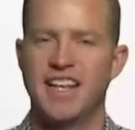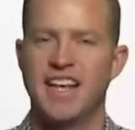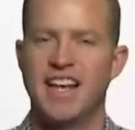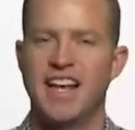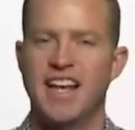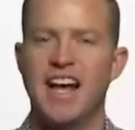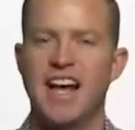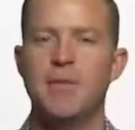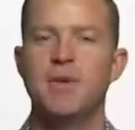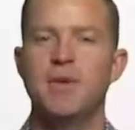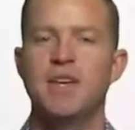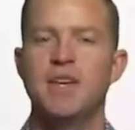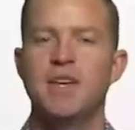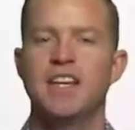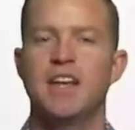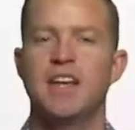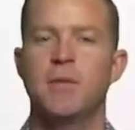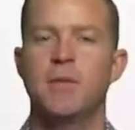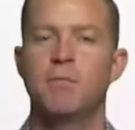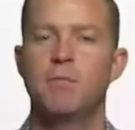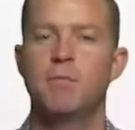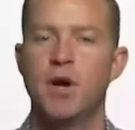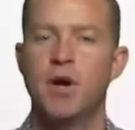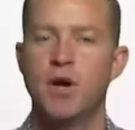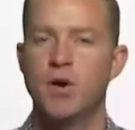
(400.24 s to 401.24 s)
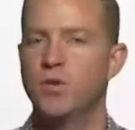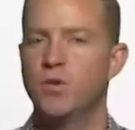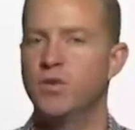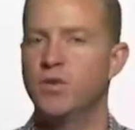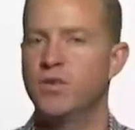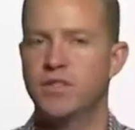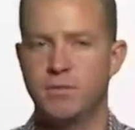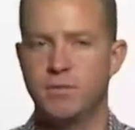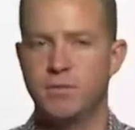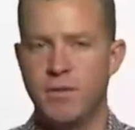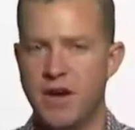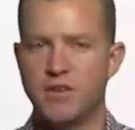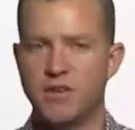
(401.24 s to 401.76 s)
I mean both
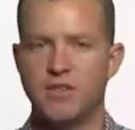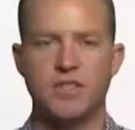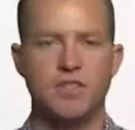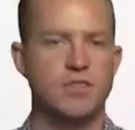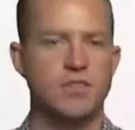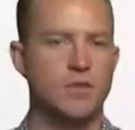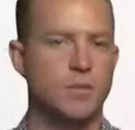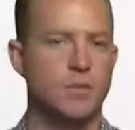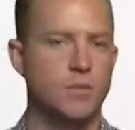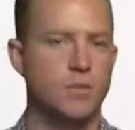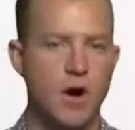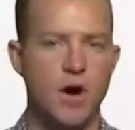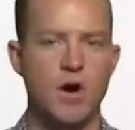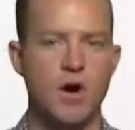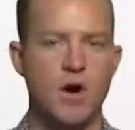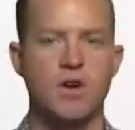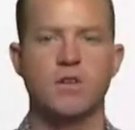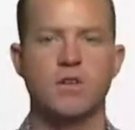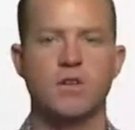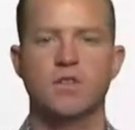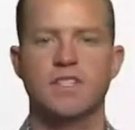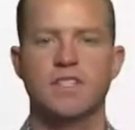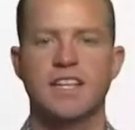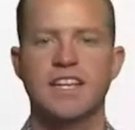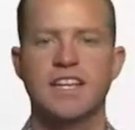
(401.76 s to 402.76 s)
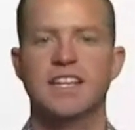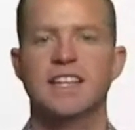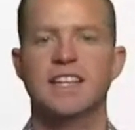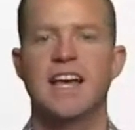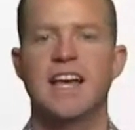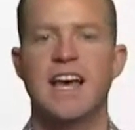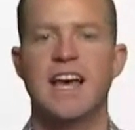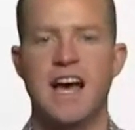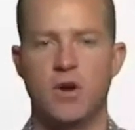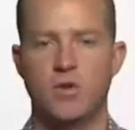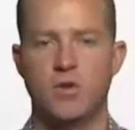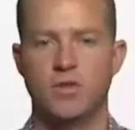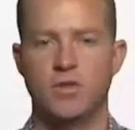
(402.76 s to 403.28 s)
spouses or partners in the
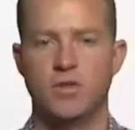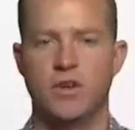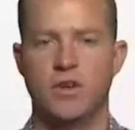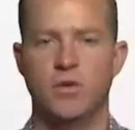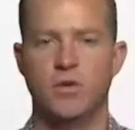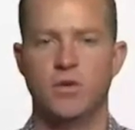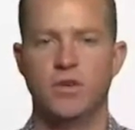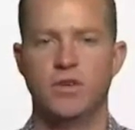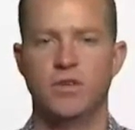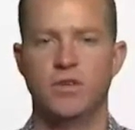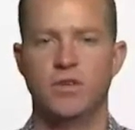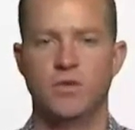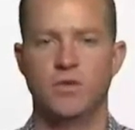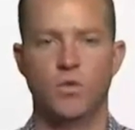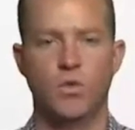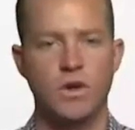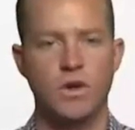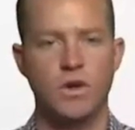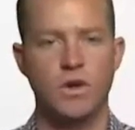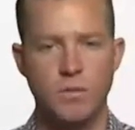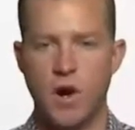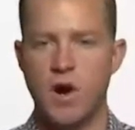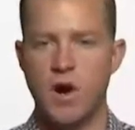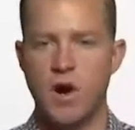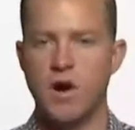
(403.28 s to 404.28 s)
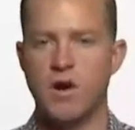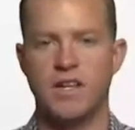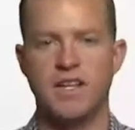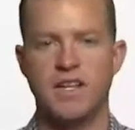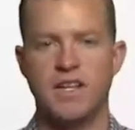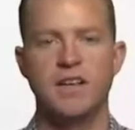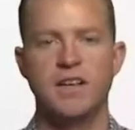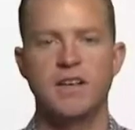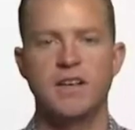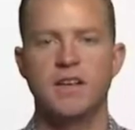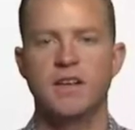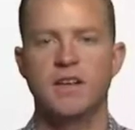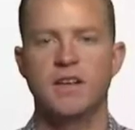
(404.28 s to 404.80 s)
household. One
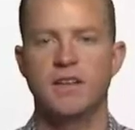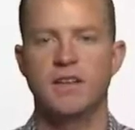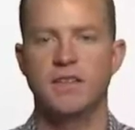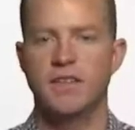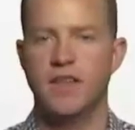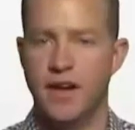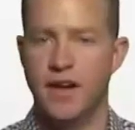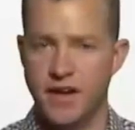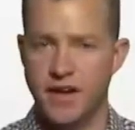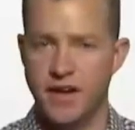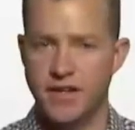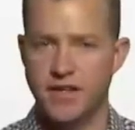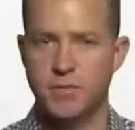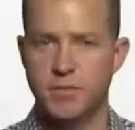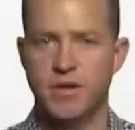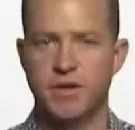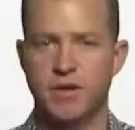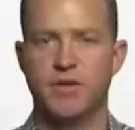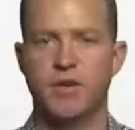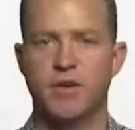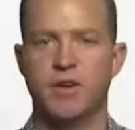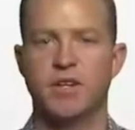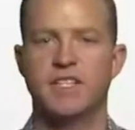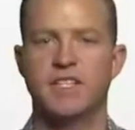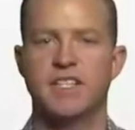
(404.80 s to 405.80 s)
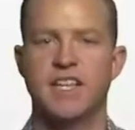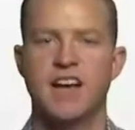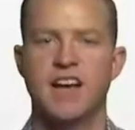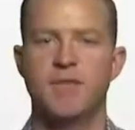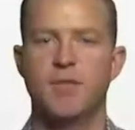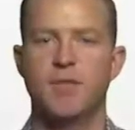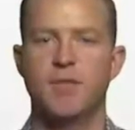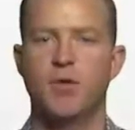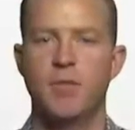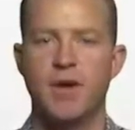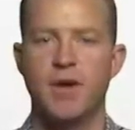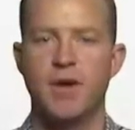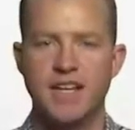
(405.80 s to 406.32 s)
party, the husband for
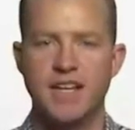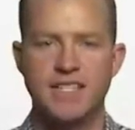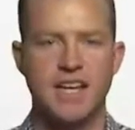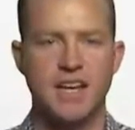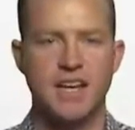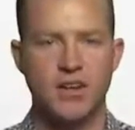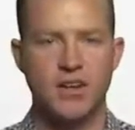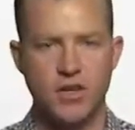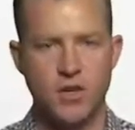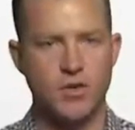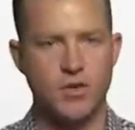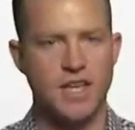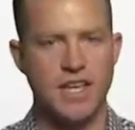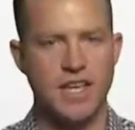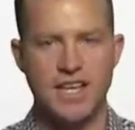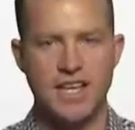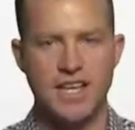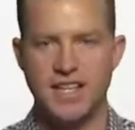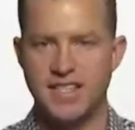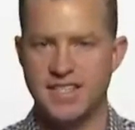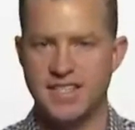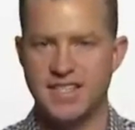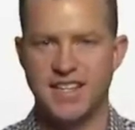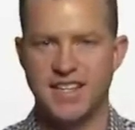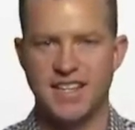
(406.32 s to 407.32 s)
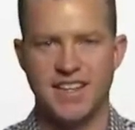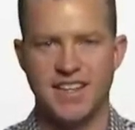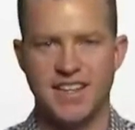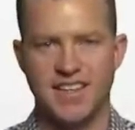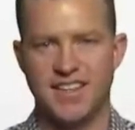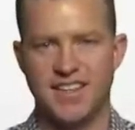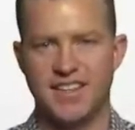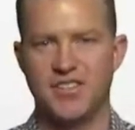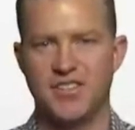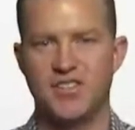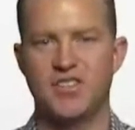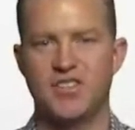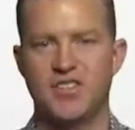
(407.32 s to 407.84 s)
example, may tell you that he's
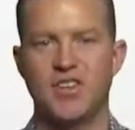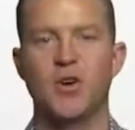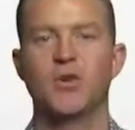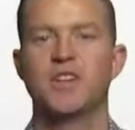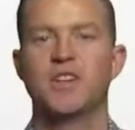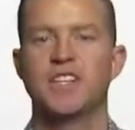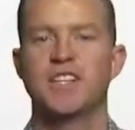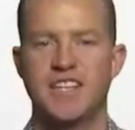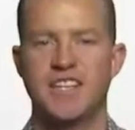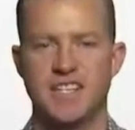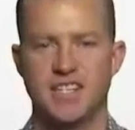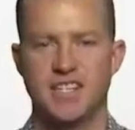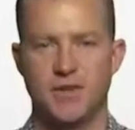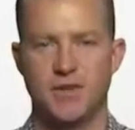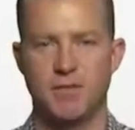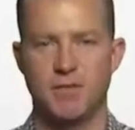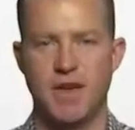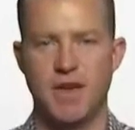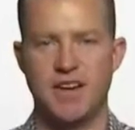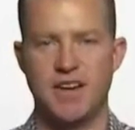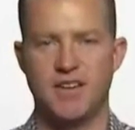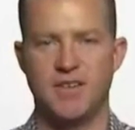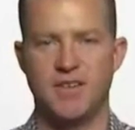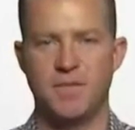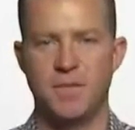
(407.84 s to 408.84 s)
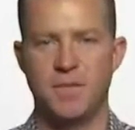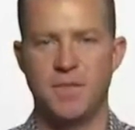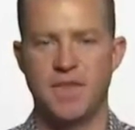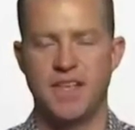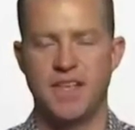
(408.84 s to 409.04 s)
the sole decision maker.